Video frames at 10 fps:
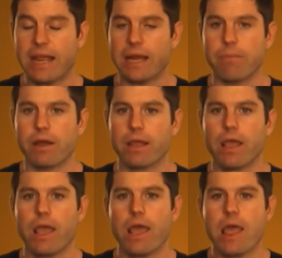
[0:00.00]
anybody.
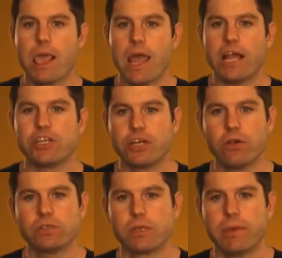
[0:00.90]
And she
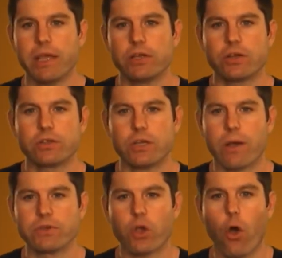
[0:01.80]
goes to me, she goes, I
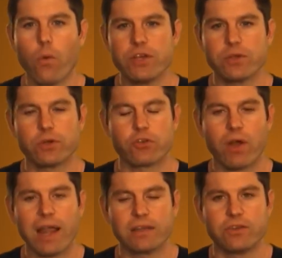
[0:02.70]
was always so
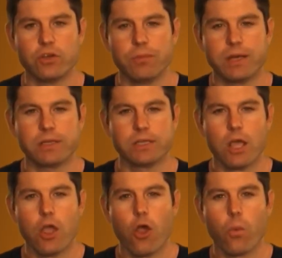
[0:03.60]
attracted to you because
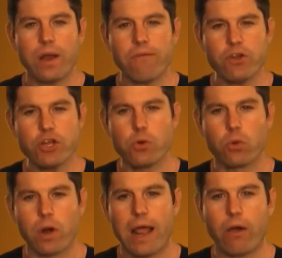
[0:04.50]
whenever you
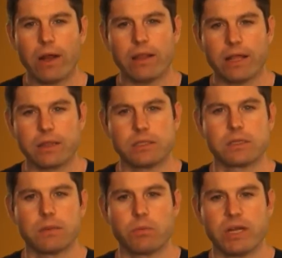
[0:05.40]
were out at like
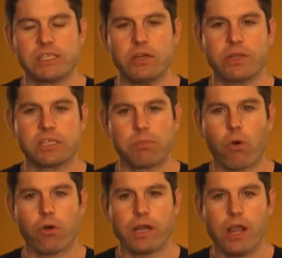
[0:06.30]
when I see you at this
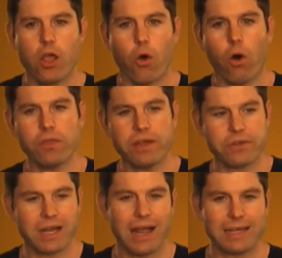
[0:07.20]
party, all the other
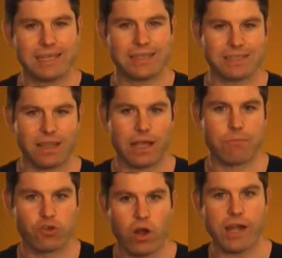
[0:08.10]
guys had this like,
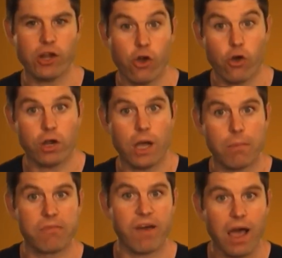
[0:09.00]
I'm trying to hook
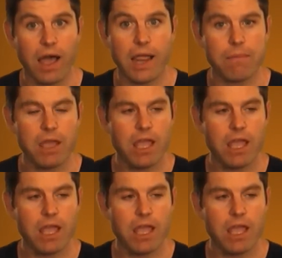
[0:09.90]
up vibe,